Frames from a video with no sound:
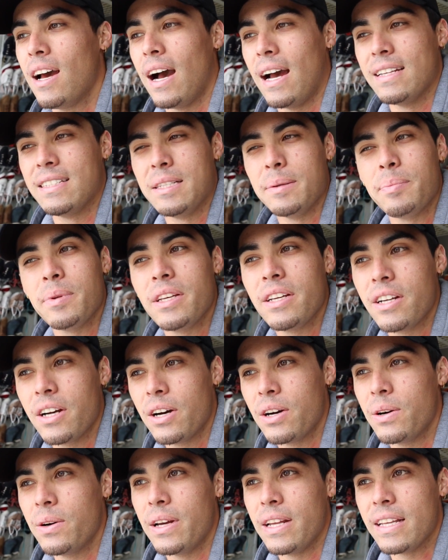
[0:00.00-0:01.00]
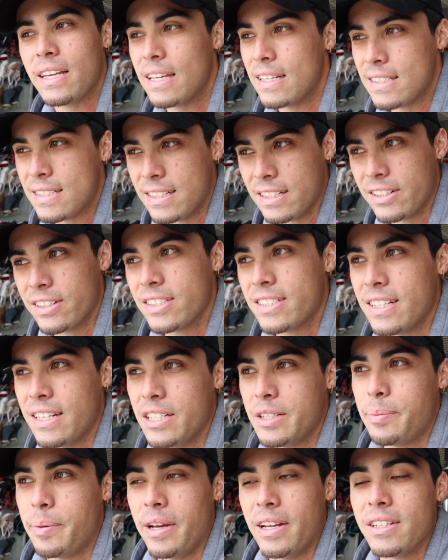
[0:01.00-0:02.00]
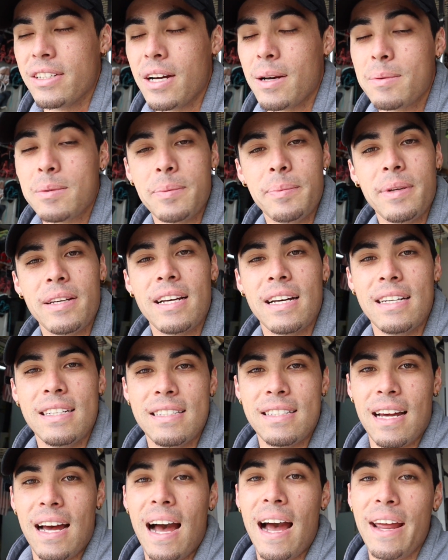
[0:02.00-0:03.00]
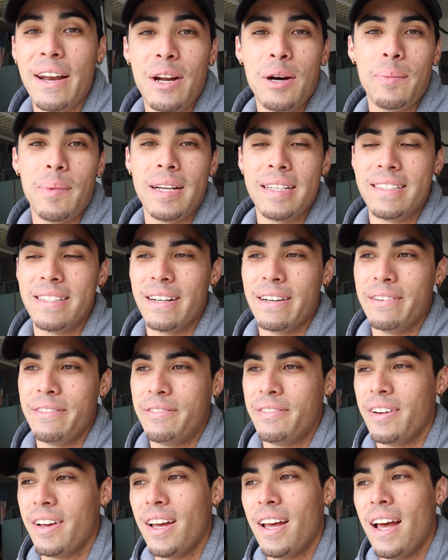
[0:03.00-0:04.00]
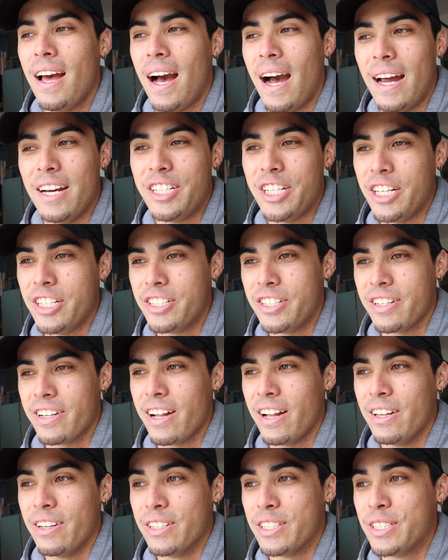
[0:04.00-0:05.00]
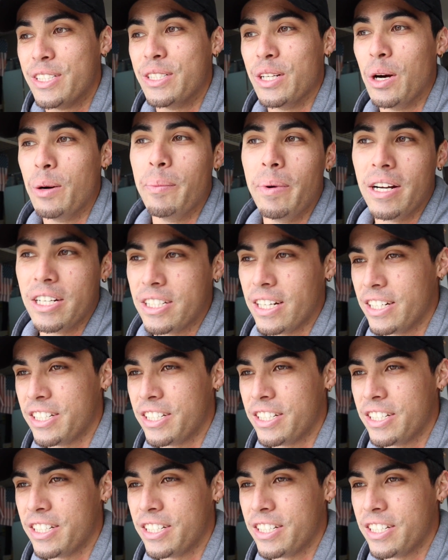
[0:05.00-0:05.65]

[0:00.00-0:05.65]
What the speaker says: I simply go and get single stage paint jobs because I know myself, I change the colors so much.